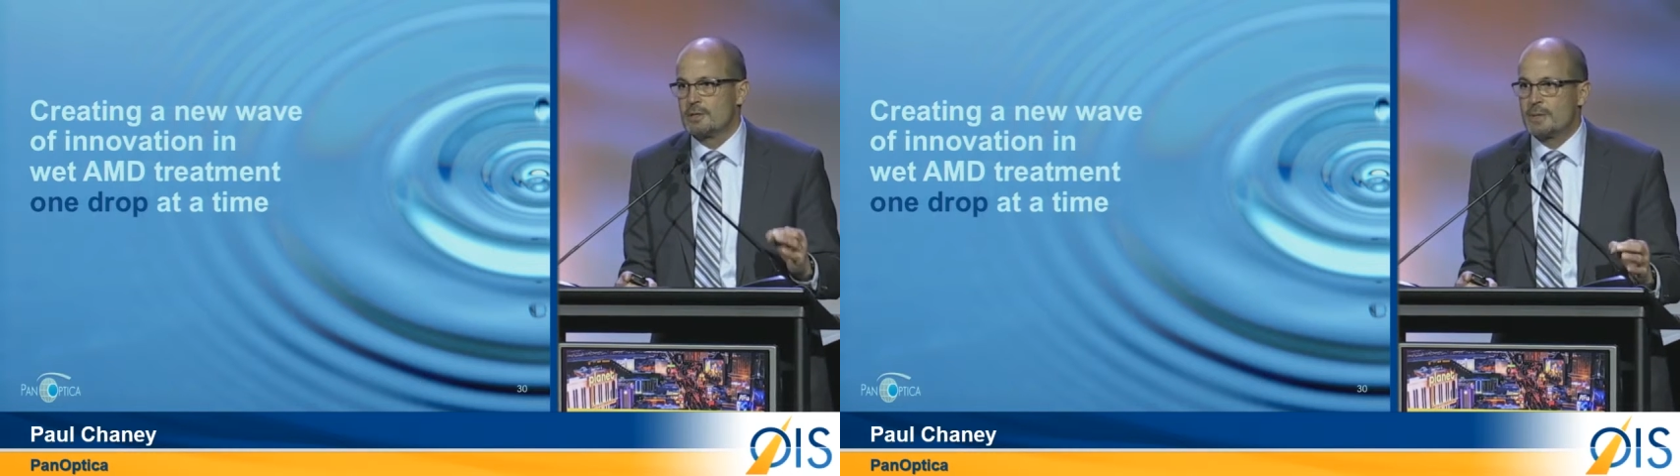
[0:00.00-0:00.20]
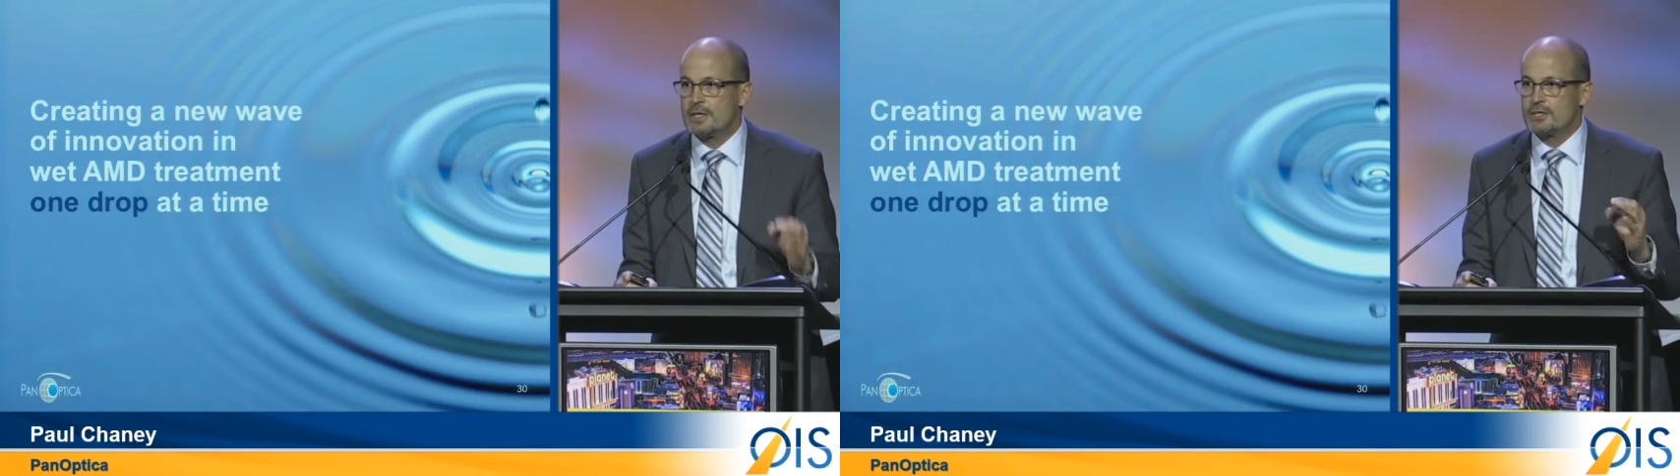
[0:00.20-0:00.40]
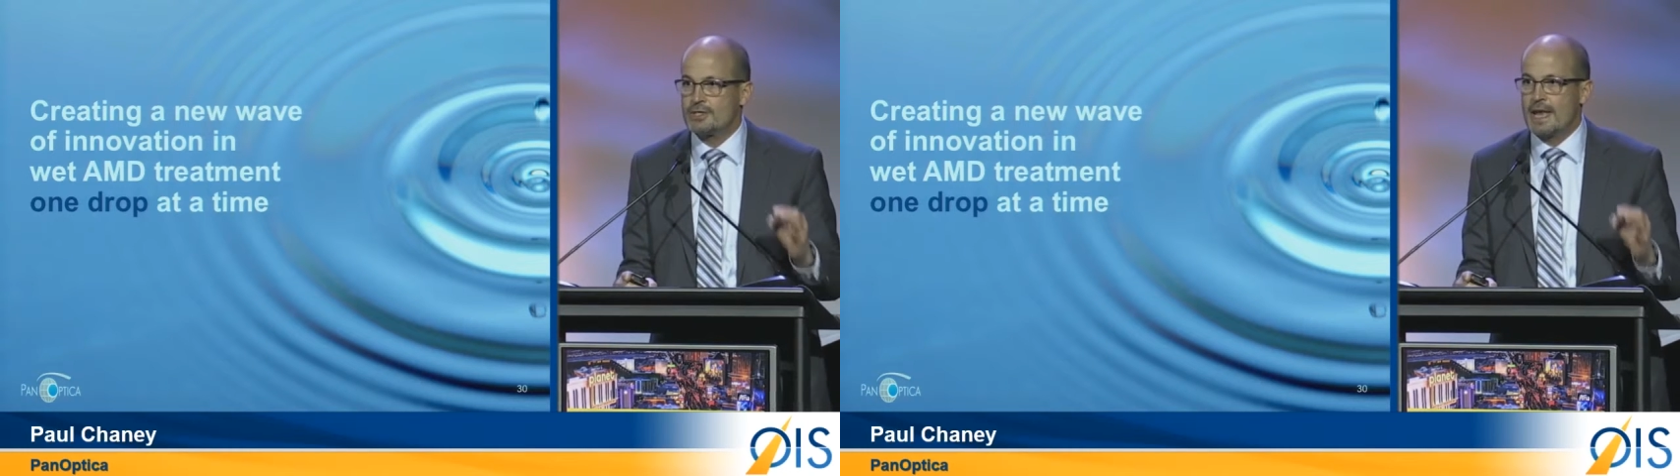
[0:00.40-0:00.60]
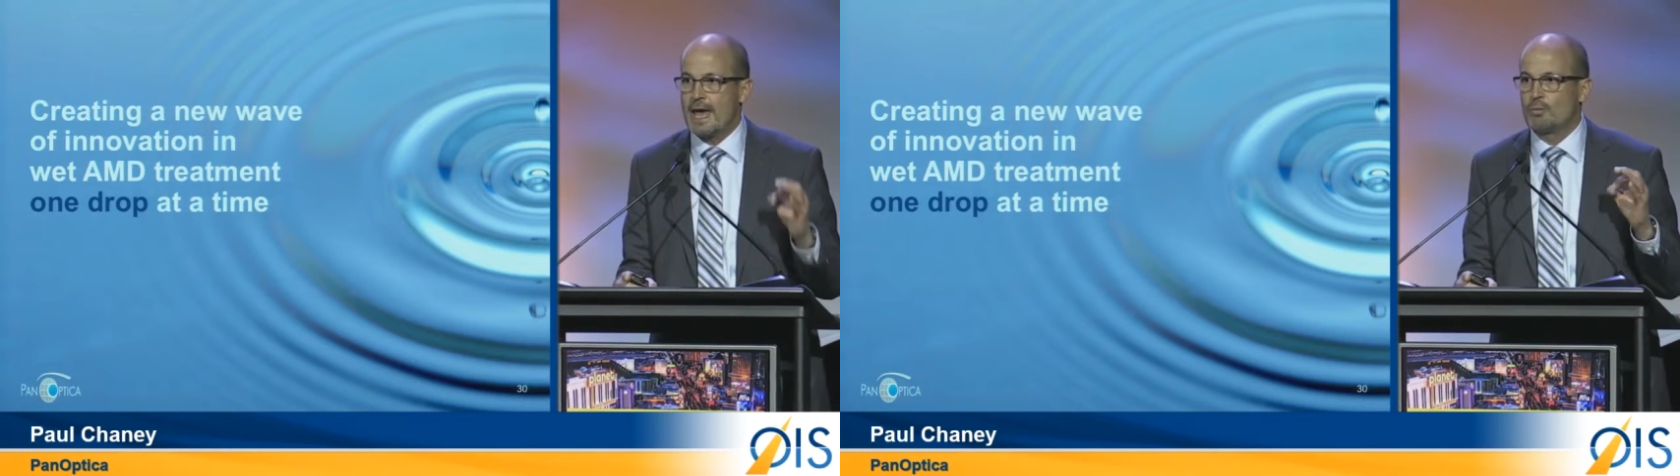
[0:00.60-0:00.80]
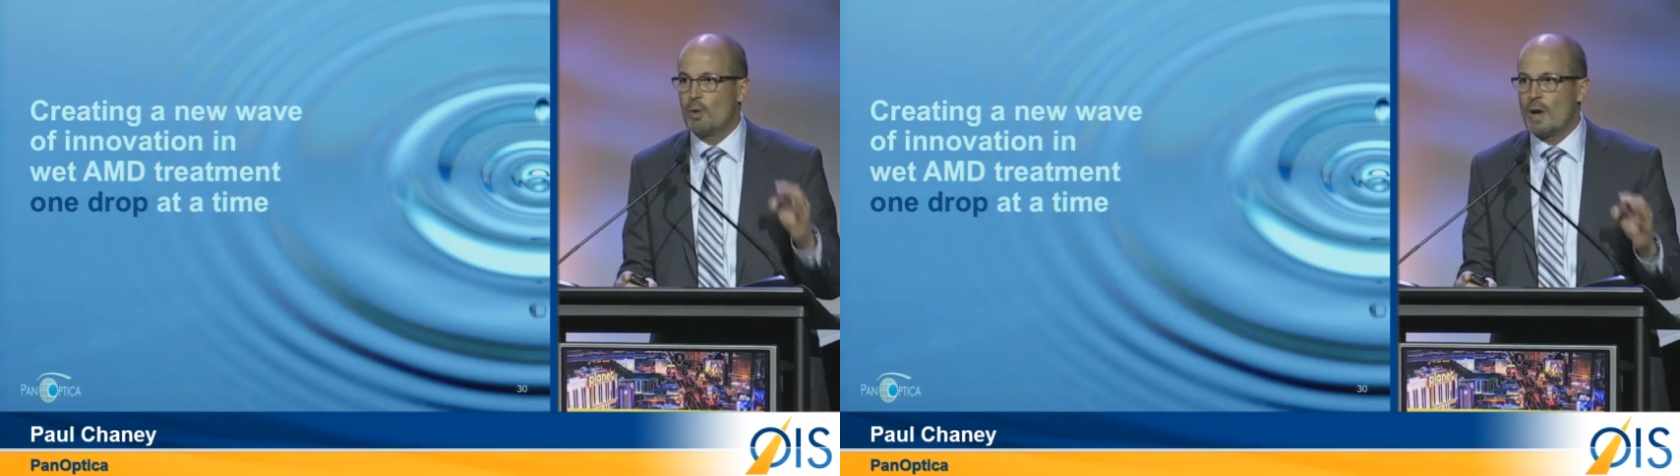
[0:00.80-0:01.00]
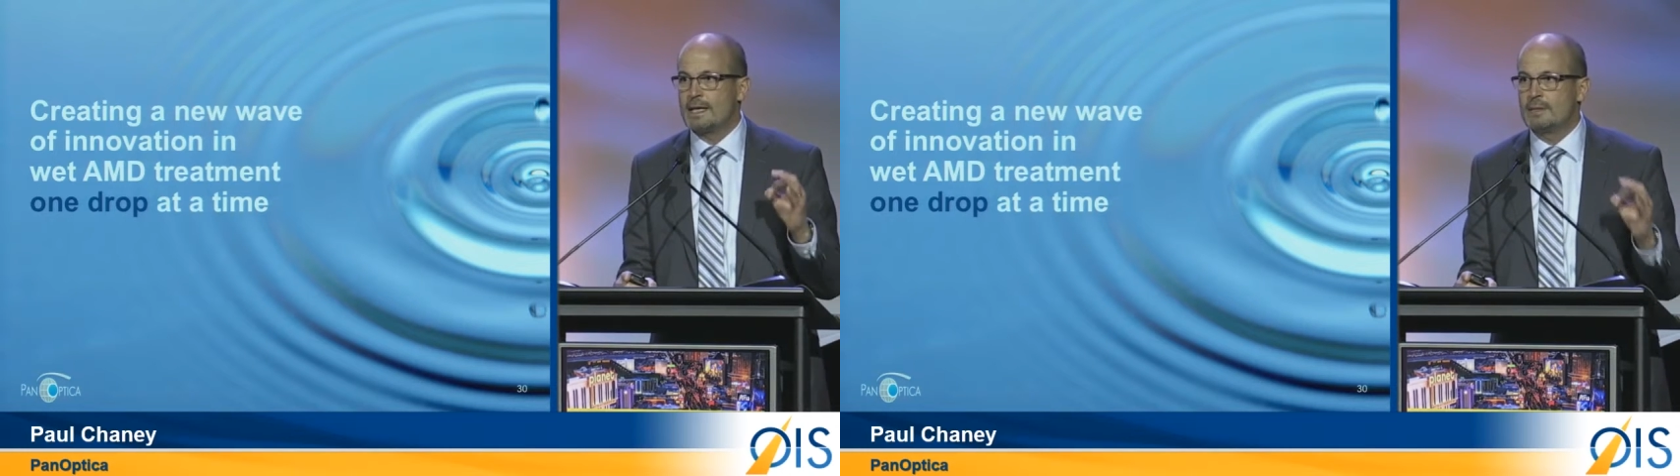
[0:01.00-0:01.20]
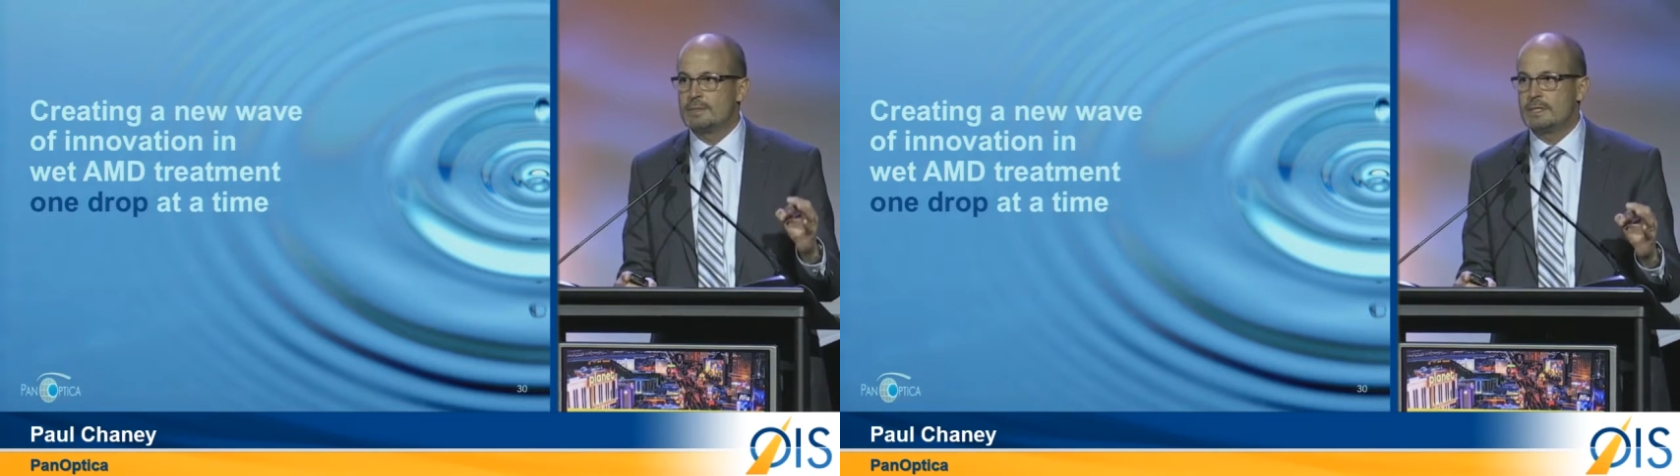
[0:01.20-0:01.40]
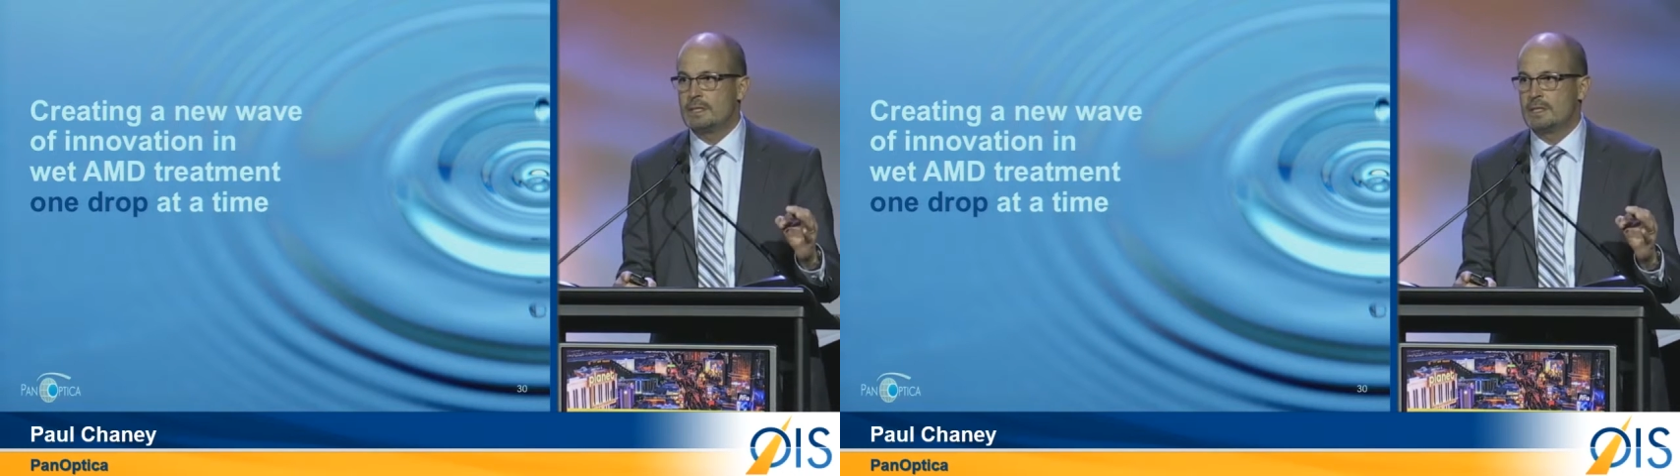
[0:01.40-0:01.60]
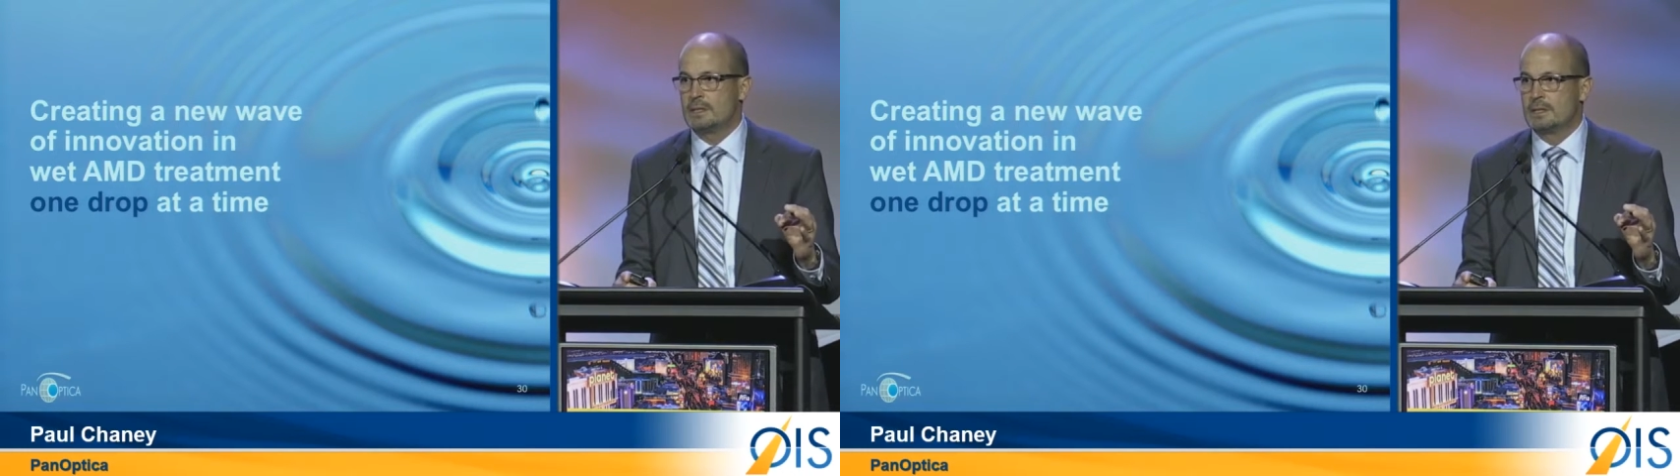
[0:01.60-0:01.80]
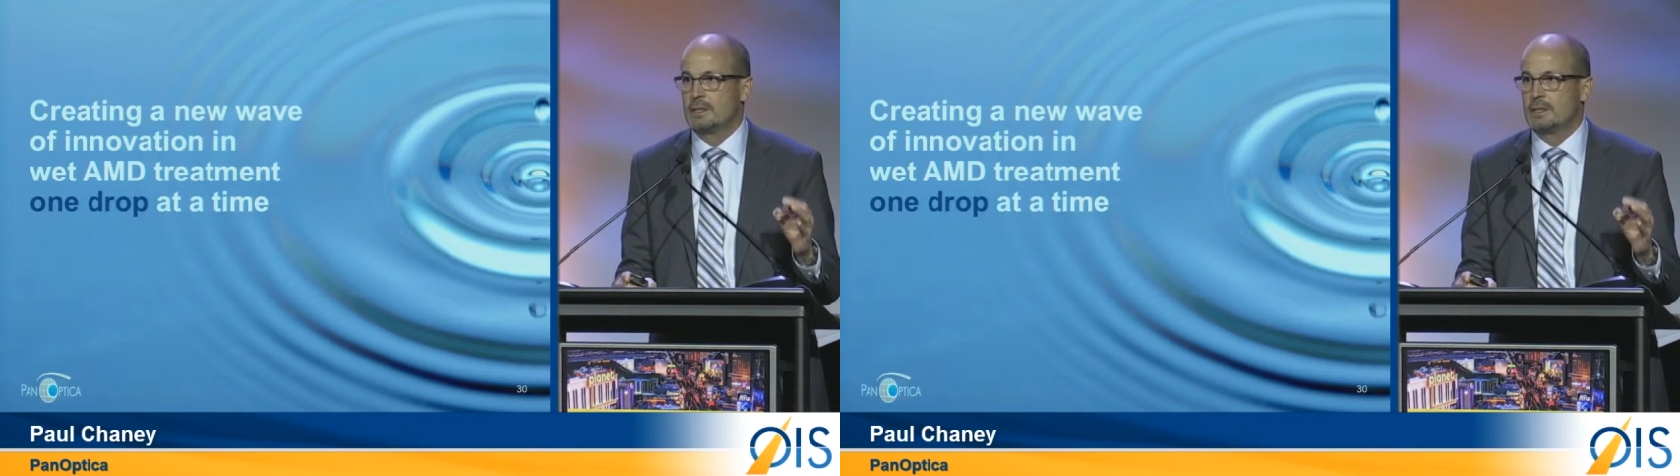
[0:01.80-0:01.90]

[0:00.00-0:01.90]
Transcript: the patients that had wet AMD